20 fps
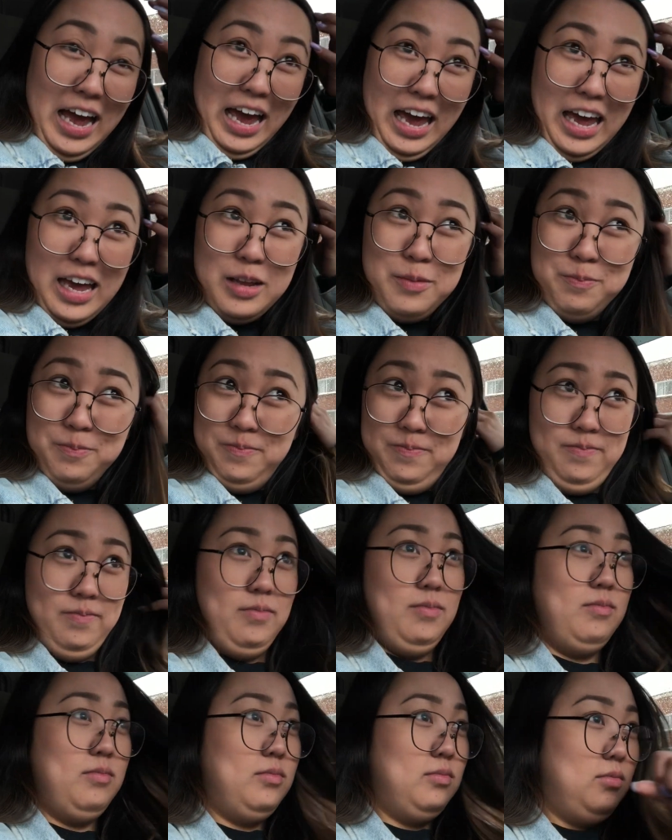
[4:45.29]
And
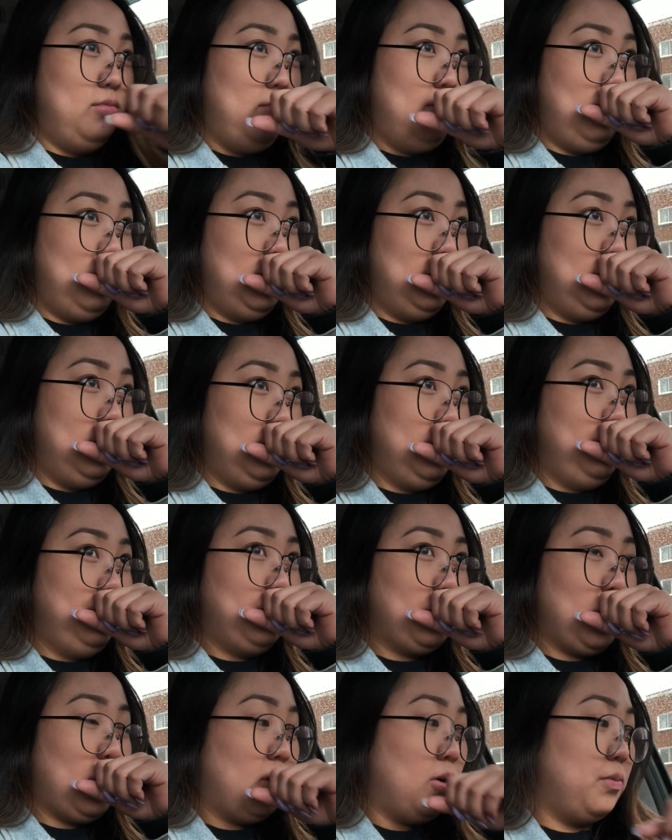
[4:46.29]

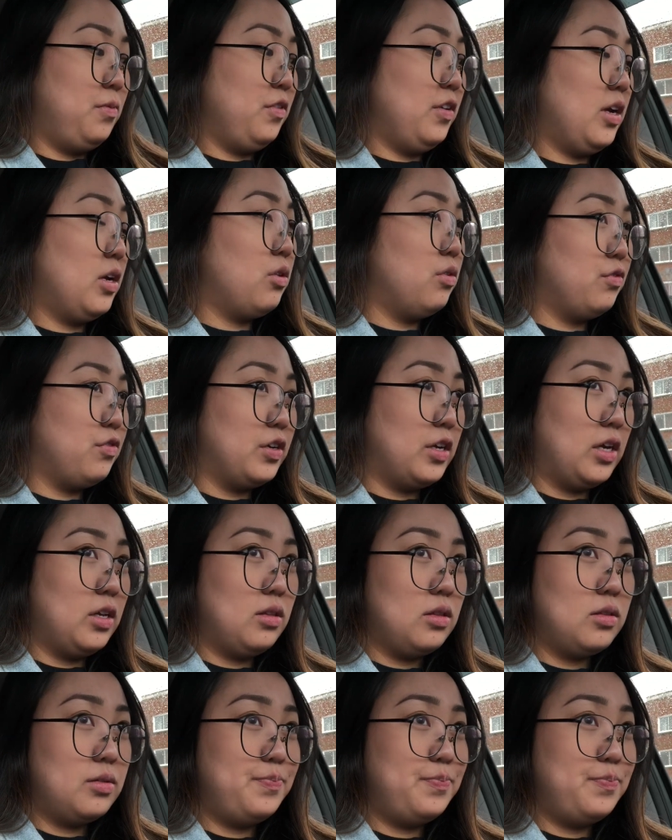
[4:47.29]
hopefully I don't forget